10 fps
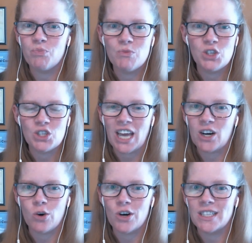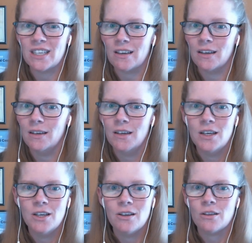just categorizing
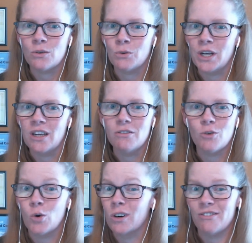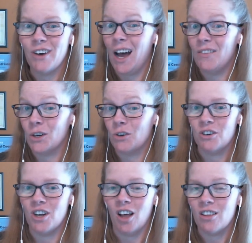$300, $400,
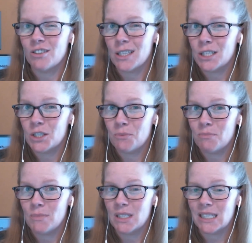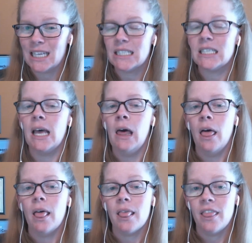$500 into miscellaneous,
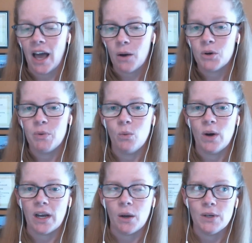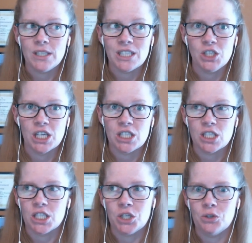that would be when I would
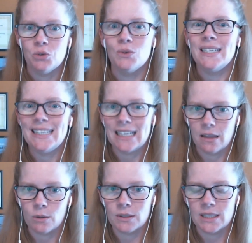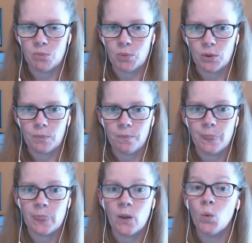suggest to dig a little deeper.
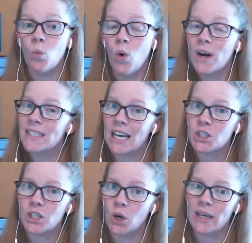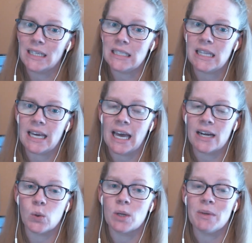What is actually going into that
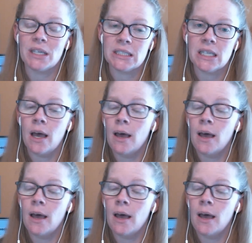category? Because